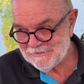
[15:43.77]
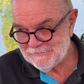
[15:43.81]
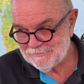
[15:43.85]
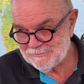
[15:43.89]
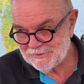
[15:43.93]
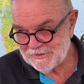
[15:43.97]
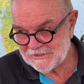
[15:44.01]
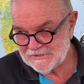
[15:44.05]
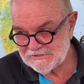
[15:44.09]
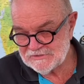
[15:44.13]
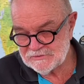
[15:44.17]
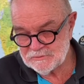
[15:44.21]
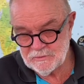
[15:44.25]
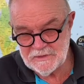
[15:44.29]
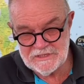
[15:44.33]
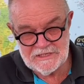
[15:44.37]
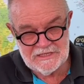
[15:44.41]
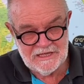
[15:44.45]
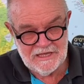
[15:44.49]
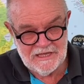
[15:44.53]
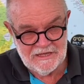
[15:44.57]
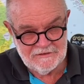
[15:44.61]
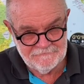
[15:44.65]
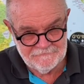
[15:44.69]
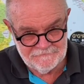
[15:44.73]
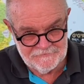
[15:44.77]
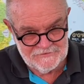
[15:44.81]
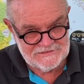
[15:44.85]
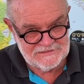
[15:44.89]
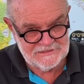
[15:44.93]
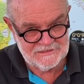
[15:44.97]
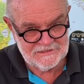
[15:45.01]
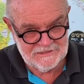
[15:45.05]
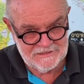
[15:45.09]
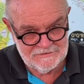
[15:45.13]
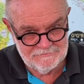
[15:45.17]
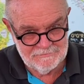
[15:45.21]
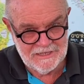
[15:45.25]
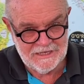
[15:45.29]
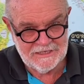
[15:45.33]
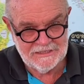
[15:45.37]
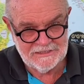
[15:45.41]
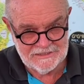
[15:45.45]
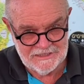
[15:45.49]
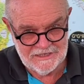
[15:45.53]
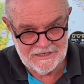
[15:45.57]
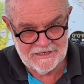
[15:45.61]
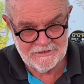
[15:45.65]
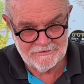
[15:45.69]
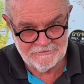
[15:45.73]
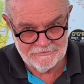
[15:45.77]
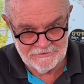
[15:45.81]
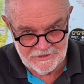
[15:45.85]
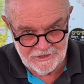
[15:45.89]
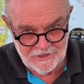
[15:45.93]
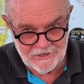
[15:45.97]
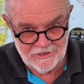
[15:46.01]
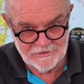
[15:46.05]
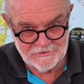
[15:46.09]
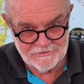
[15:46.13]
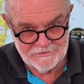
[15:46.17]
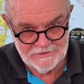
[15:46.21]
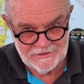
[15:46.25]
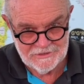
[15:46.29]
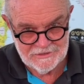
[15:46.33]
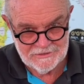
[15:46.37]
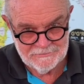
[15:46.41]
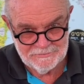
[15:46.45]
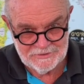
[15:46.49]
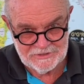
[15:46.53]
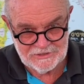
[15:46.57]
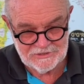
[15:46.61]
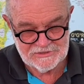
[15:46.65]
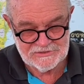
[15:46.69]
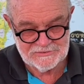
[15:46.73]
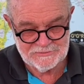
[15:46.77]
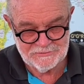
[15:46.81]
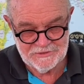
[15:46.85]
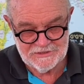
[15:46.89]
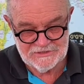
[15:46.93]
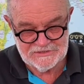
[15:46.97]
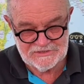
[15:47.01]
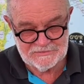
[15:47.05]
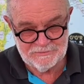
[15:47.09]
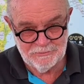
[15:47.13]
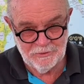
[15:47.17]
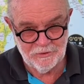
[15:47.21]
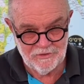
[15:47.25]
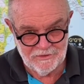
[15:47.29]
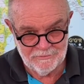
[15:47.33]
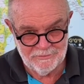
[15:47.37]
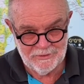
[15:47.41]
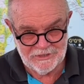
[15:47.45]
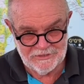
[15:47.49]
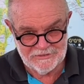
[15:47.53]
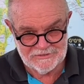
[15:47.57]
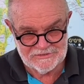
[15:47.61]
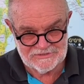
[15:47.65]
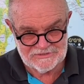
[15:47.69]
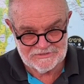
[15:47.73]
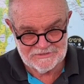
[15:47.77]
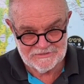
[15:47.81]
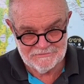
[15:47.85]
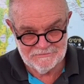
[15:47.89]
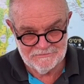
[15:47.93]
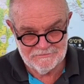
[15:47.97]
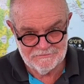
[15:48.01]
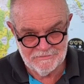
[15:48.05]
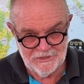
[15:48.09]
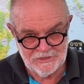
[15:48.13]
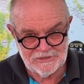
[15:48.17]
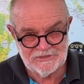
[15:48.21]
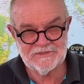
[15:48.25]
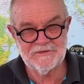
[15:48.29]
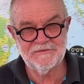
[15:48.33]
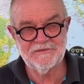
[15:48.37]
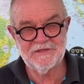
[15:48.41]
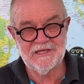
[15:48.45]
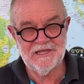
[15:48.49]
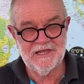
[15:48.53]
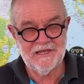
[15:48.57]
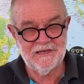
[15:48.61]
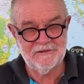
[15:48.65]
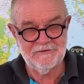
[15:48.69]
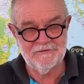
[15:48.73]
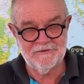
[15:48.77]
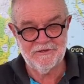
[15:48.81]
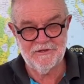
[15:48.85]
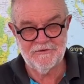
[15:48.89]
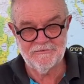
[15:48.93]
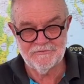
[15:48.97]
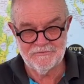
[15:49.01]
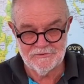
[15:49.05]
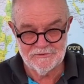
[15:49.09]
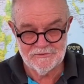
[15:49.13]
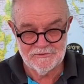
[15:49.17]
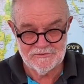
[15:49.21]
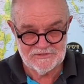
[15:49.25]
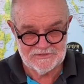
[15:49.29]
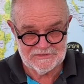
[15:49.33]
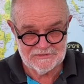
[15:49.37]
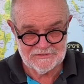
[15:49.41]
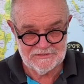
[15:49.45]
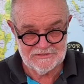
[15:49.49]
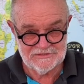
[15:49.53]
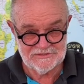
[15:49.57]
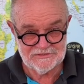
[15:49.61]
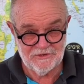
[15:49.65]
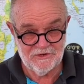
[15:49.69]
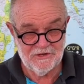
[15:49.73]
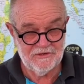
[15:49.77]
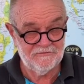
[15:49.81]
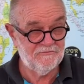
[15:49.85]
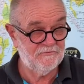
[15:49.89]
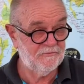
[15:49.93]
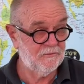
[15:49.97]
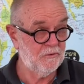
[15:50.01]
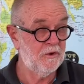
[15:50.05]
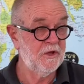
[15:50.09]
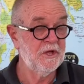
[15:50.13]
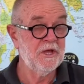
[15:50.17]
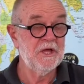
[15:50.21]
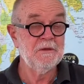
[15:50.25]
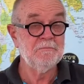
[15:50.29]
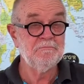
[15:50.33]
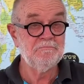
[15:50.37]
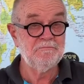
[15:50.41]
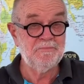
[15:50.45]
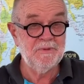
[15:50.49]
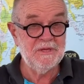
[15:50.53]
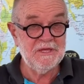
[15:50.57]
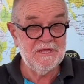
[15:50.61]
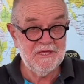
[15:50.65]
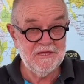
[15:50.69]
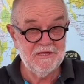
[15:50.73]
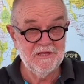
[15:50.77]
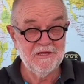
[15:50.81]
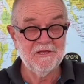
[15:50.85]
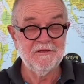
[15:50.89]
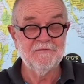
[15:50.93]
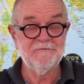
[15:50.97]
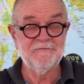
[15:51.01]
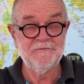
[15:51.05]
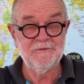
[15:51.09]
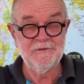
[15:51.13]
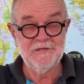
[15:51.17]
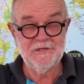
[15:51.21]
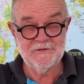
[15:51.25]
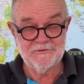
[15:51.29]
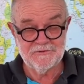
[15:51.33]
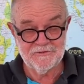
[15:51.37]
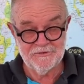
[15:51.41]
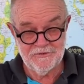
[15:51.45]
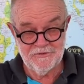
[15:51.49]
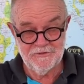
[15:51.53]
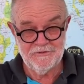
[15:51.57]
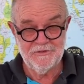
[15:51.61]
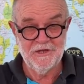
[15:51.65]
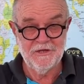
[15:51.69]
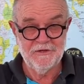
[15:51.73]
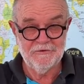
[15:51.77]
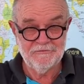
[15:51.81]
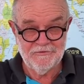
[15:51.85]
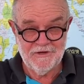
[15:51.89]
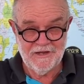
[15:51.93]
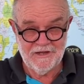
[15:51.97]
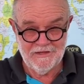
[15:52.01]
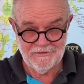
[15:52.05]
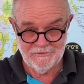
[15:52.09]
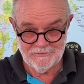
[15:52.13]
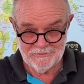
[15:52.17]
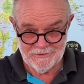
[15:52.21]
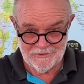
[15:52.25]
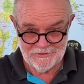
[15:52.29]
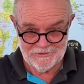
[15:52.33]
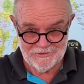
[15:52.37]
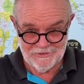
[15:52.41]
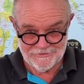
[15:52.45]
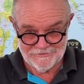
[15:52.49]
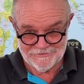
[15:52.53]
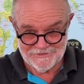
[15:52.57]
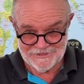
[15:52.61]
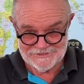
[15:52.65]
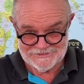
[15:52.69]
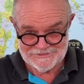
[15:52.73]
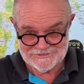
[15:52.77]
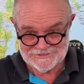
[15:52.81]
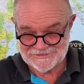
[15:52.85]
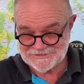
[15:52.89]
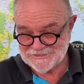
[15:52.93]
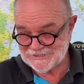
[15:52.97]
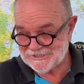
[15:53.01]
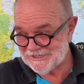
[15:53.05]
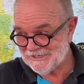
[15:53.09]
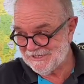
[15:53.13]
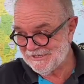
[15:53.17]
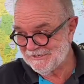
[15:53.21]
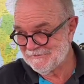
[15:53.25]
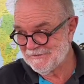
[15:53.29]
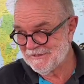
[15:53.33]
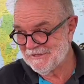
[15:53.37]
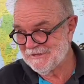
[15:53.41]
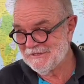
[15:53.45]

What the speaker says: because we can't physically make Category O because we're smaller boats, and most of the Category O rules are designed for big, fully crewed, round-the-world yacht races, okay?